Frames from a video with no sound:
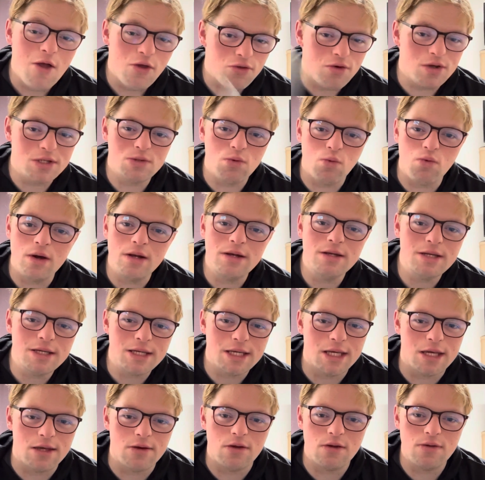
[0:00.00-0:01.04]
There's one
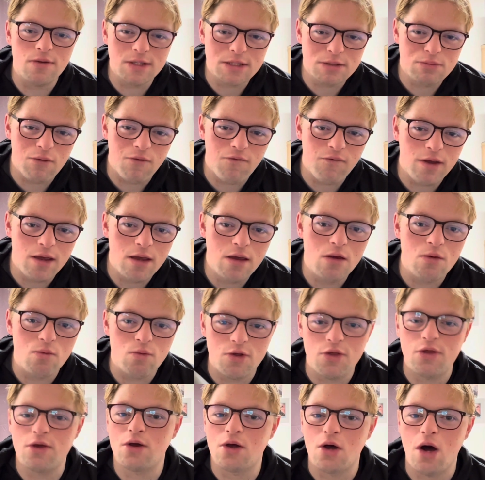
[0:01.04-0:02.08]
kill in this movie
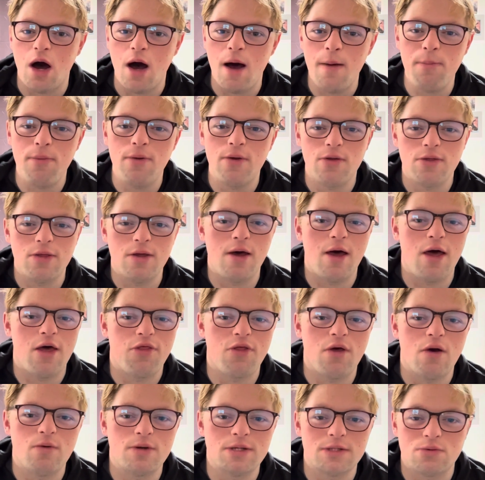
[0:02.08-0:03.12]
with a cop that I
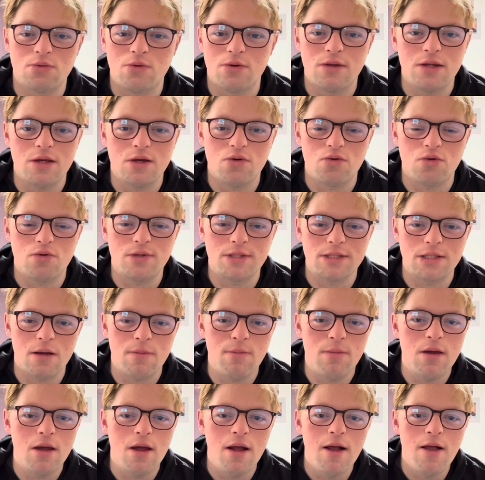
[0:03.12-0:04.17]
thought was really
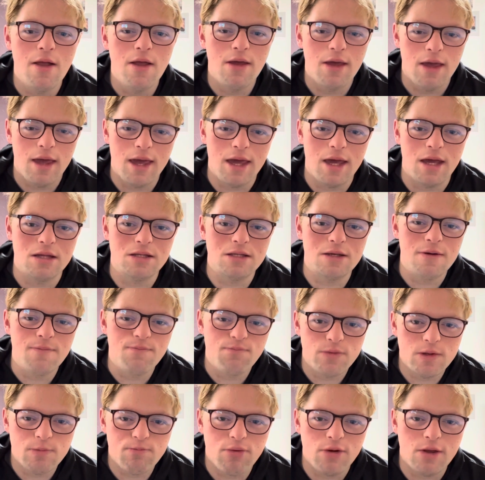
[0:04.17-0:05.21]
gruesome, and
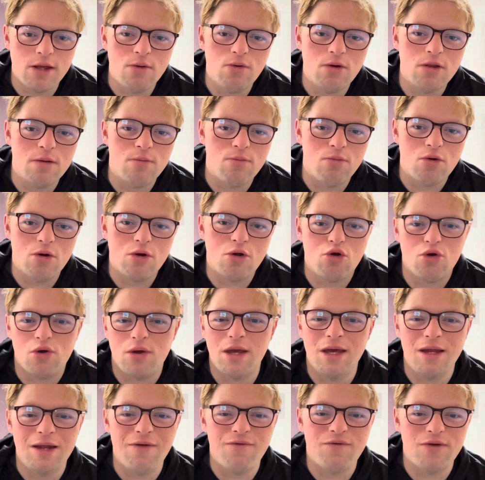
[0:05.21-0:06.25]
probably one of the more
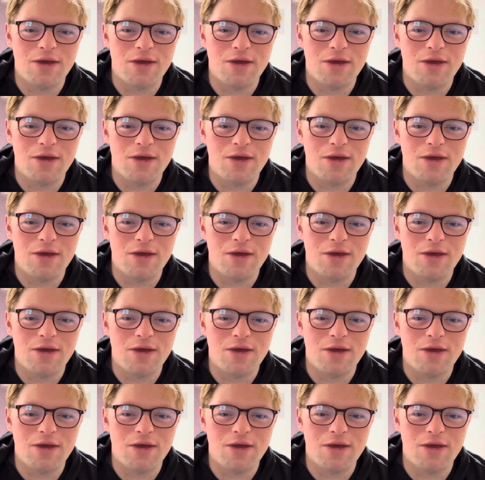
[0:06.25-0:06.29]
creative